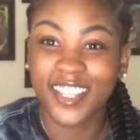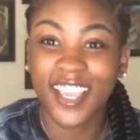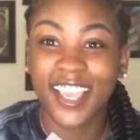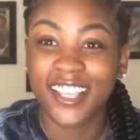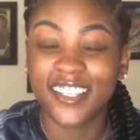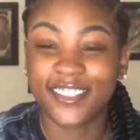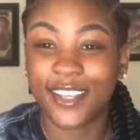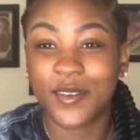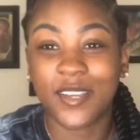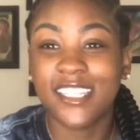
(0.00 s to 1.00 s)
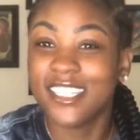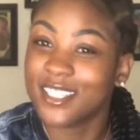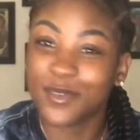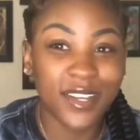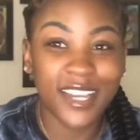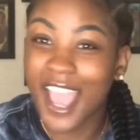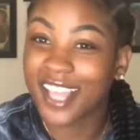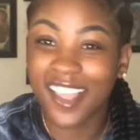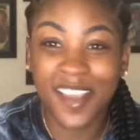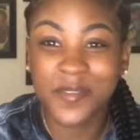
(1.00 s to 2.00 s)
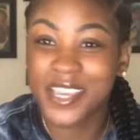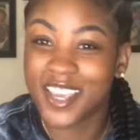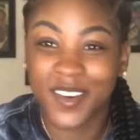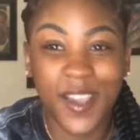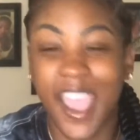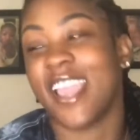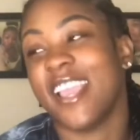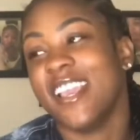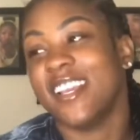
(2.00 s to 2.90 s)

So he just would not let me get away.